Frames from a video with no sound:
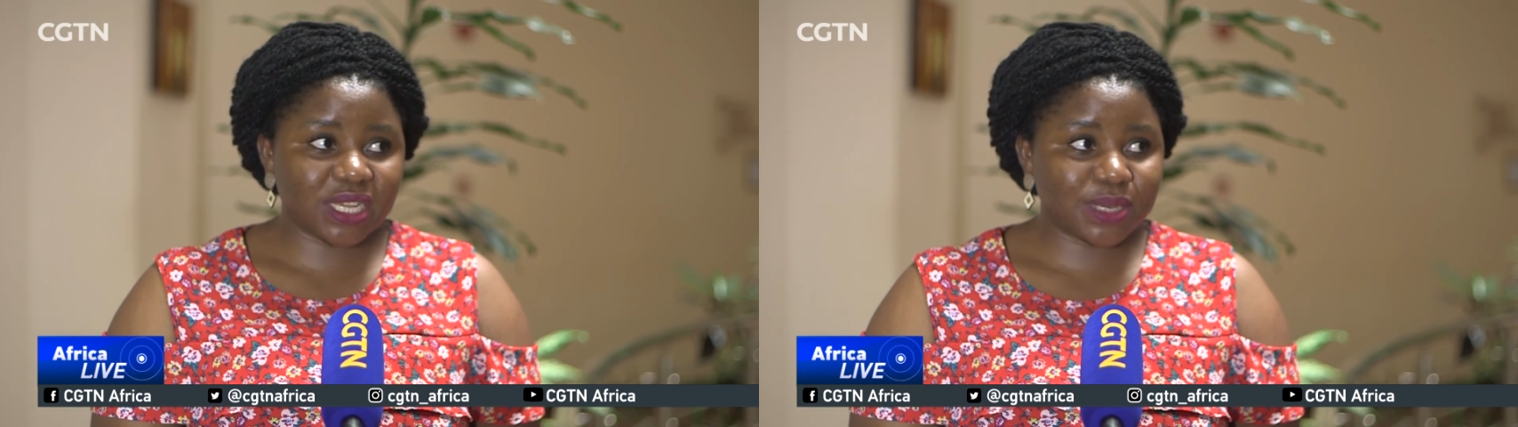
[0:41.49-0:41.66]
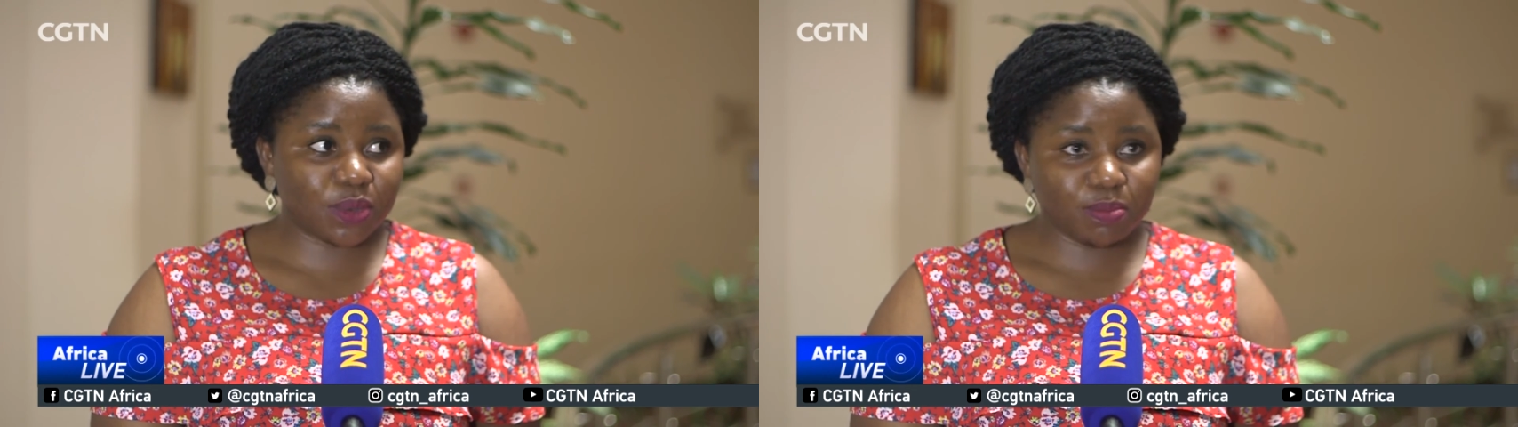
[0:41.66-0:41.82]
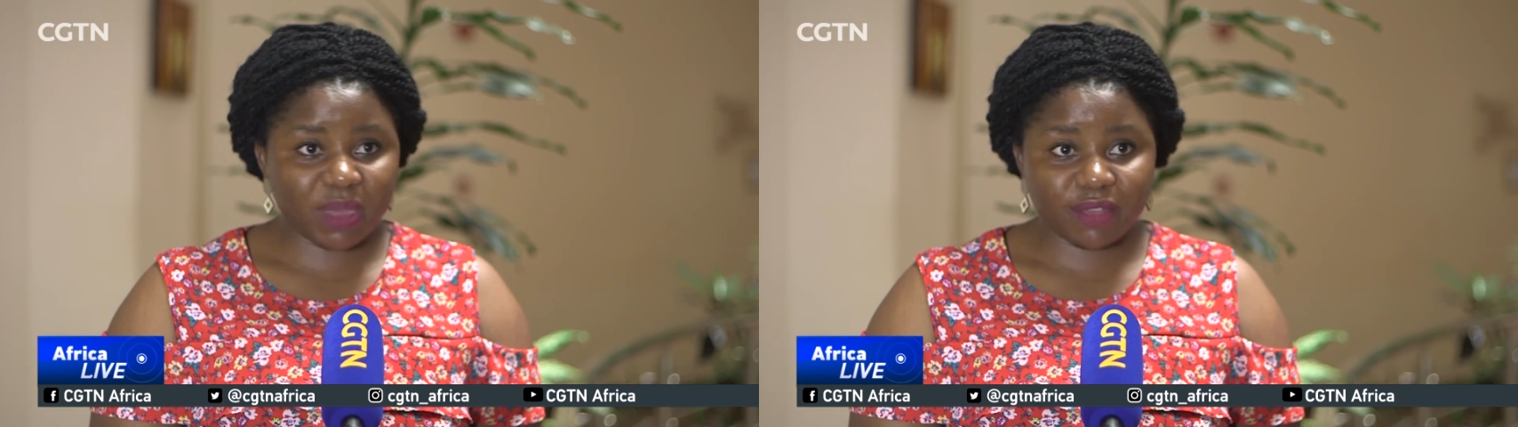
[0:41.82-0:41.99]
is
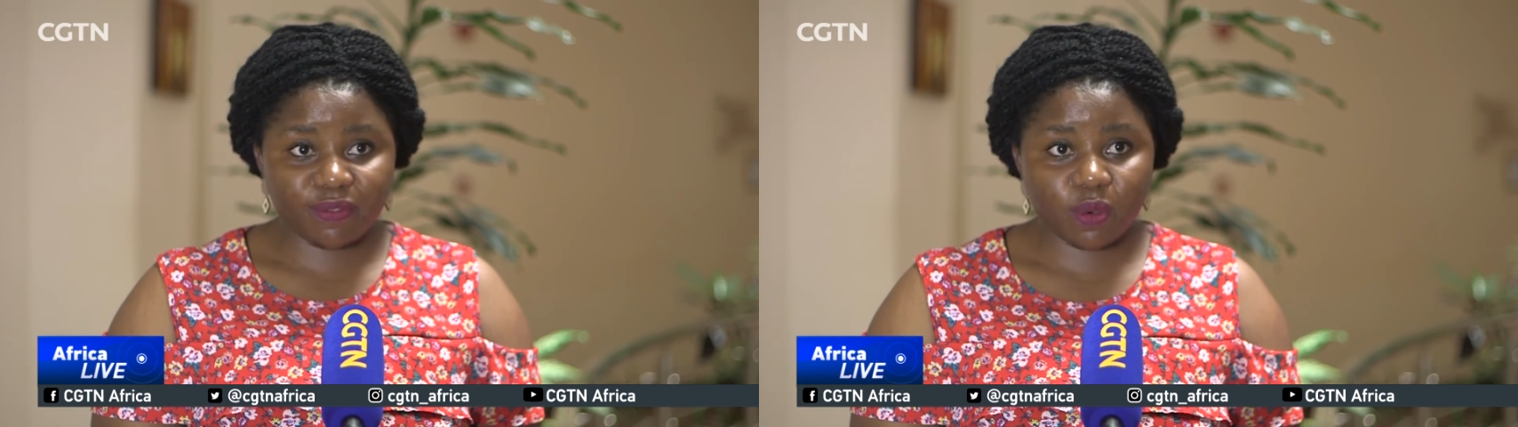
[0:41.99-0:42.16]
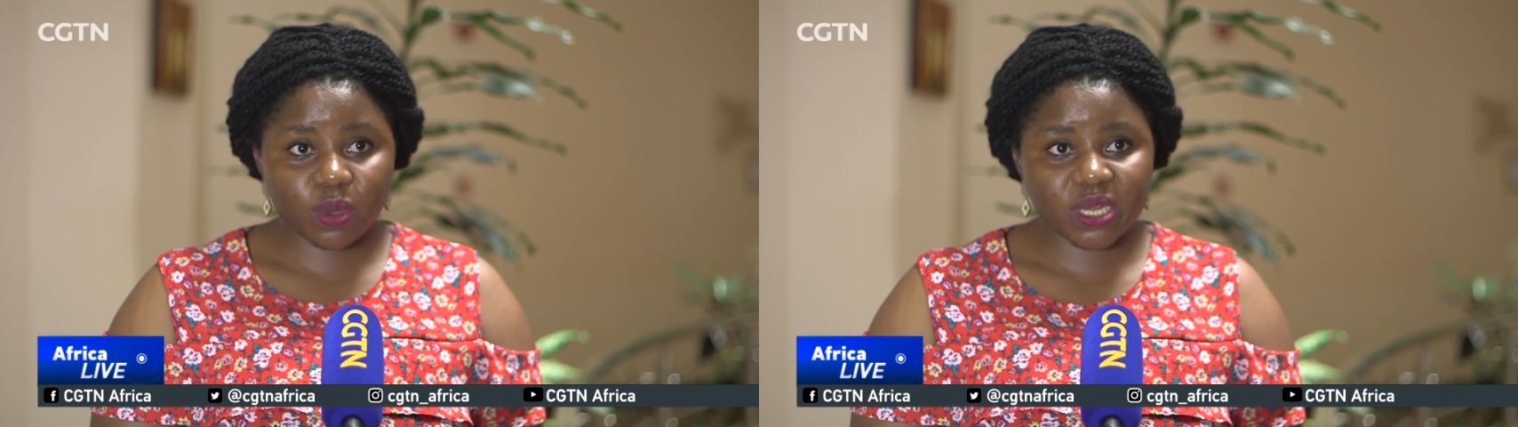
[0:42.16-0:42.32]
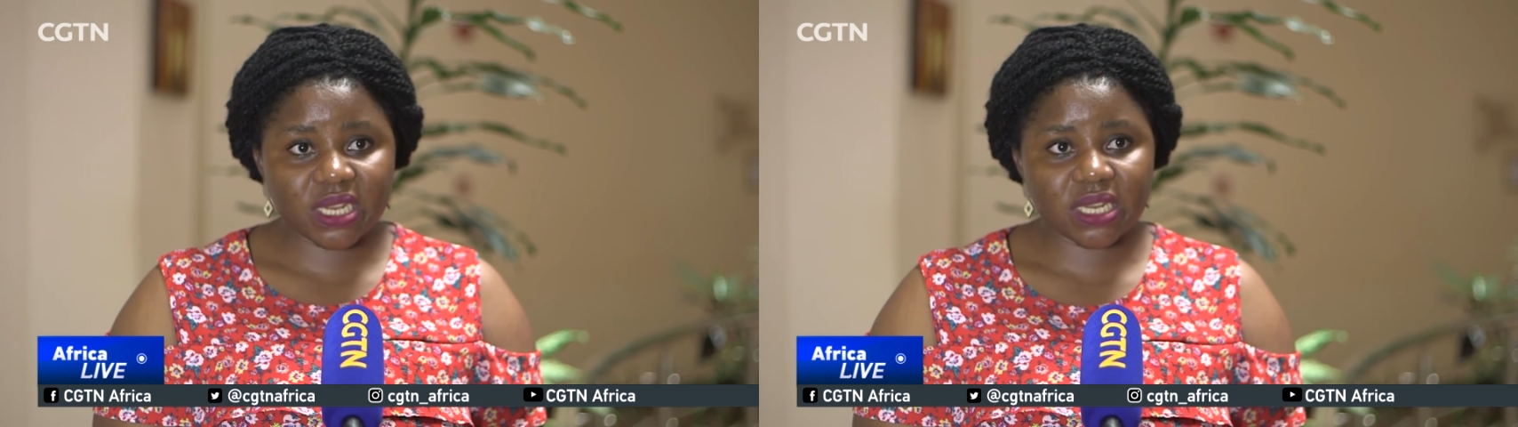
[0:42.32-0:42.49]
not by
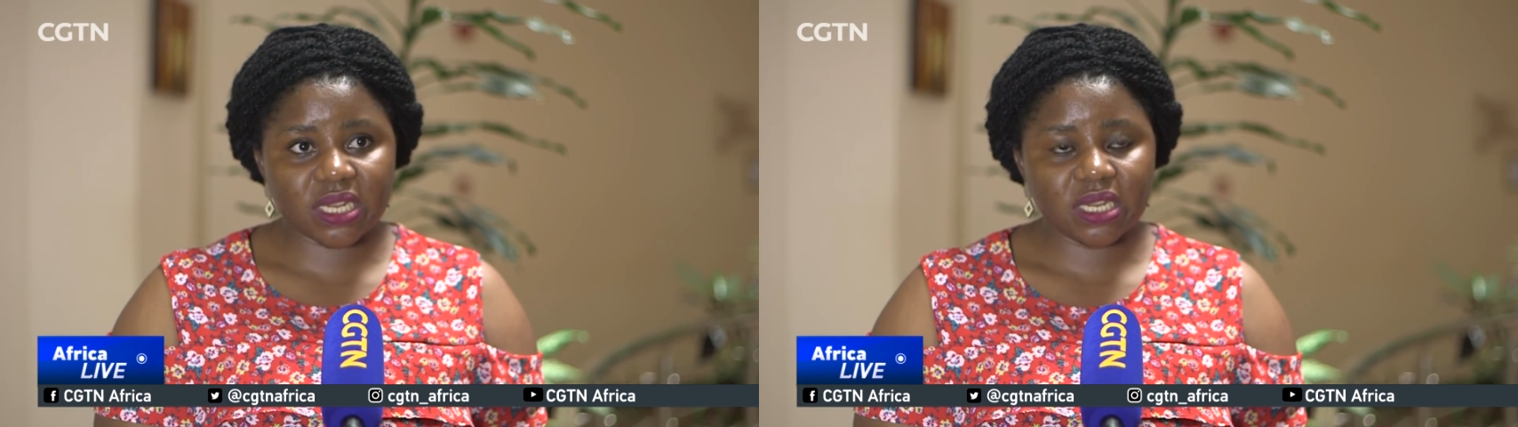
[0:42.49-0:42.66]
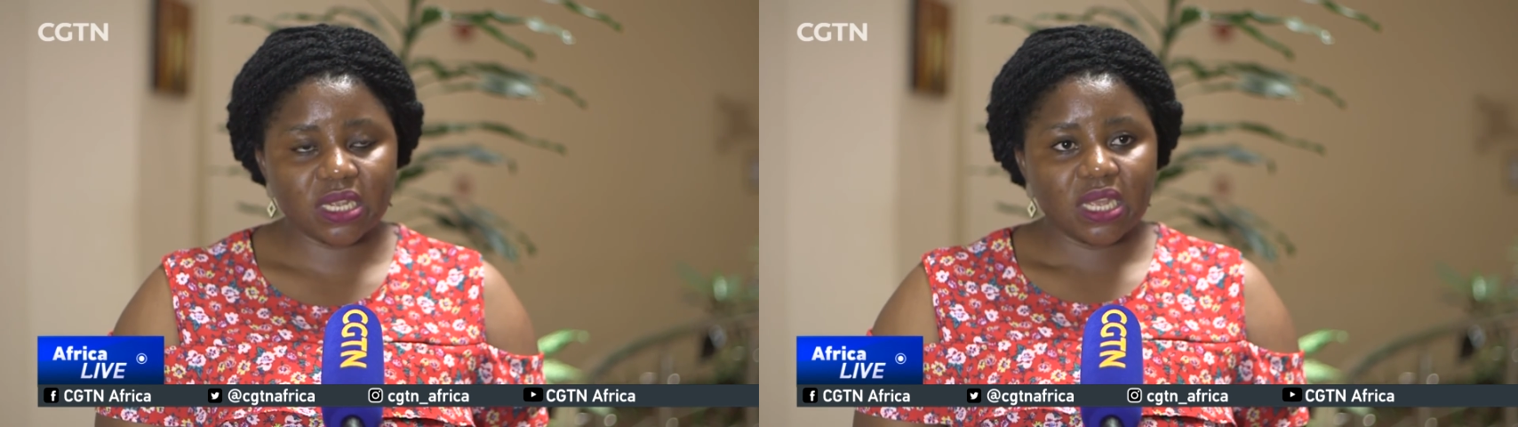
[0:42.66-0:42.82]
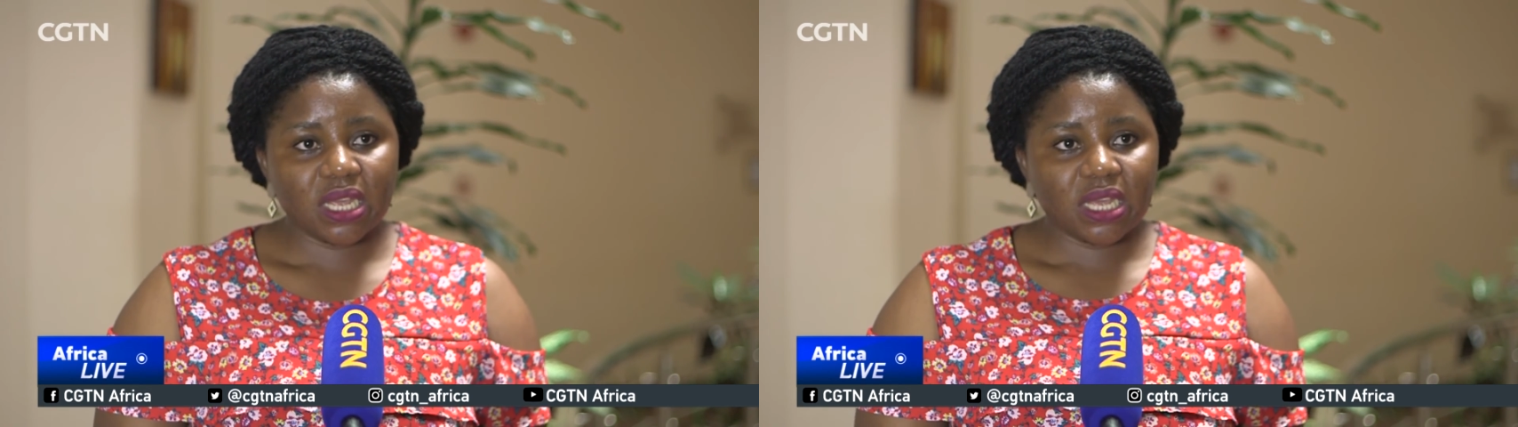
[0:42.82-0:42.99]
force.